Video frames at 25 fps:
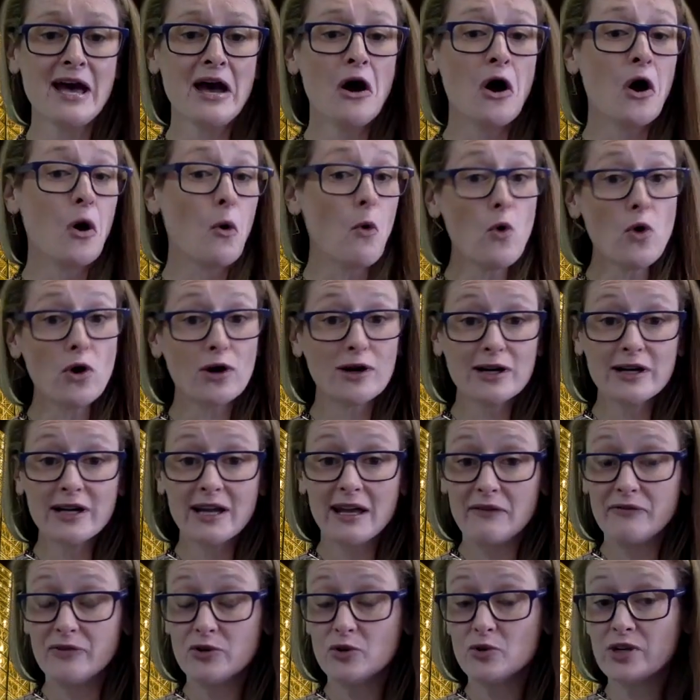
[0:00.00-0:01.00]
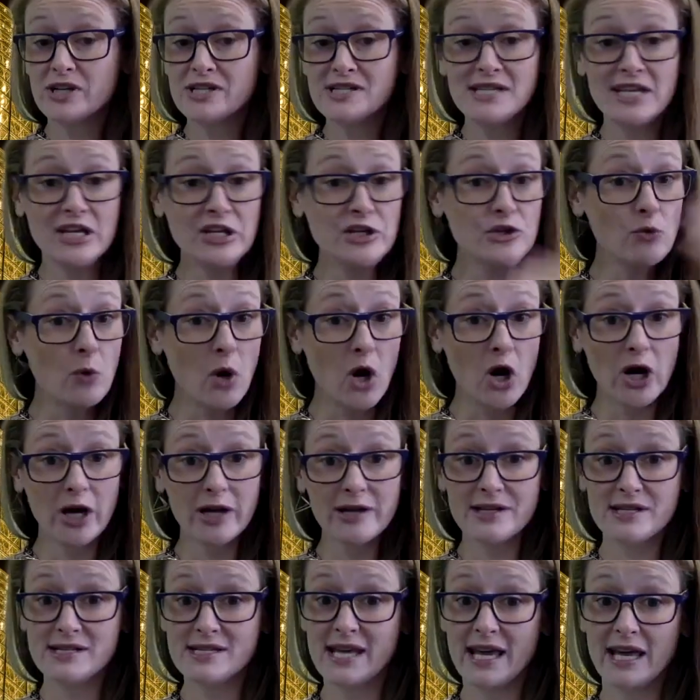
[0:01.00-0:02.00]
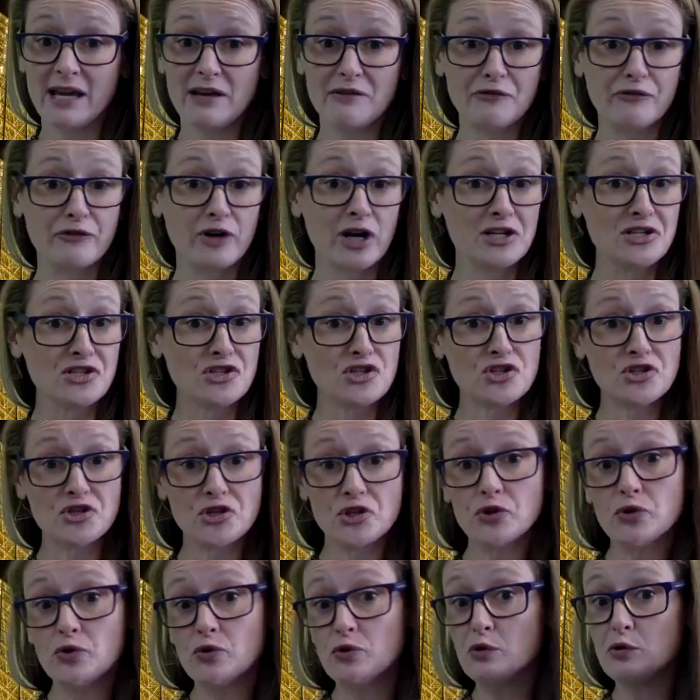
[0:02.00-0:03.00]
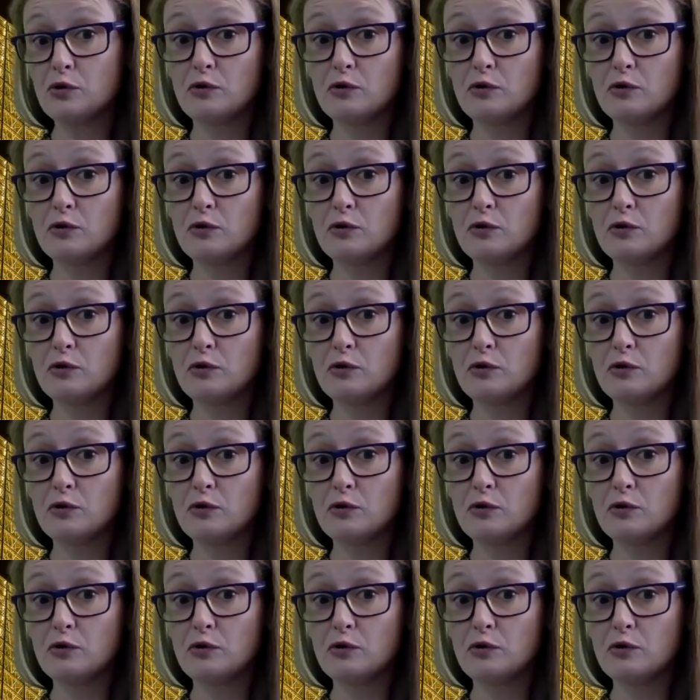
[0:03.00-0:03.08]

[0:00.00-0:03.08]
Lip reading: Or if you continue on and take French 2,